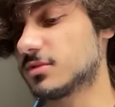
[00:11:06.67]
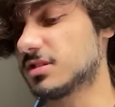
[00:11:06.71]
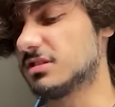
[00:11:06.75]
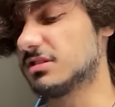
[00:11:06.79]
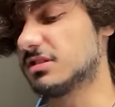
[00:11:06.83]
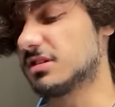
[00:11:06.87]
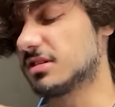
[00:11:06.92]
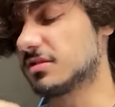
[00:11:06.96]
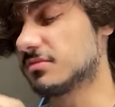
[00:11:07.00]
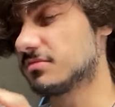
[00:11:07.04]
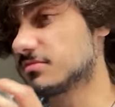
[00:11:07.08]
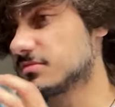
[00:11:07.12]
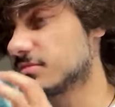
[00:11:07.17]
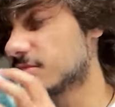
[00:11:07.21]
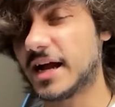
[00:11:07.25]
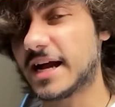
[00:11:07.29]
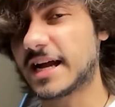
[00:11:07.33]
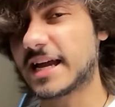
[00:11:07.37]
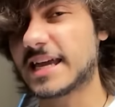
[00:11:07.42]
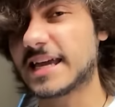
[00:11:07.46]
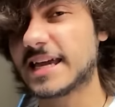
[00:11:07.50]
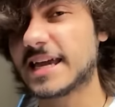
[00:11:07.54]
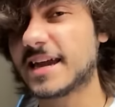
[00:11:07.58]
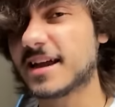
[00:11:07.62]
and the
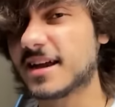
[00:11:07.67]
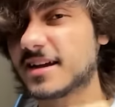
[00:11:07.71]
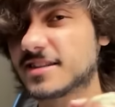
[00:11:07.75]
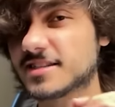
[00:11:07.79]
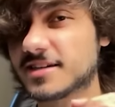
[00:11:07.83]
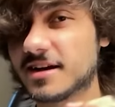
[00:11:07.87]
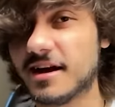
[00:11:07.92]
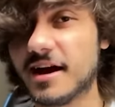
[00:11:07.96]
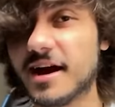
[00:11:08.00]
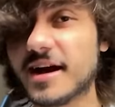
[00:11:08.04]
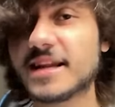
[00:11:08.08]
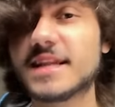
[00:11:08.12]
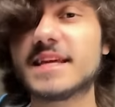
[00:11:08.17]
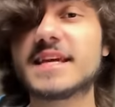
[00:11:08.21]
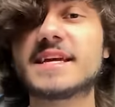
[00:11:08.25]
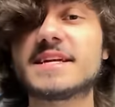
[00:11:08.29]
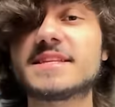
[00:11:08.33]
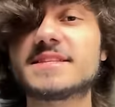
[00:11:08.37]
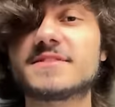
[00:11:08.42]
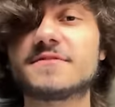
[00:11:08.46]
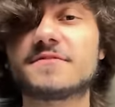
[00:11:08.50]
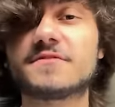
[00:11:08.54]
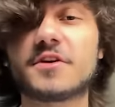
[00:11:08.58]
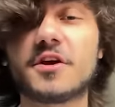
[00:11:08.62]
audience can have
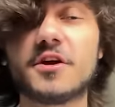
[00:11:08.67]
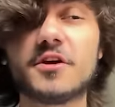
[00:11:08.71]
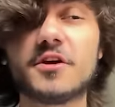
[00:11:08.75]
together.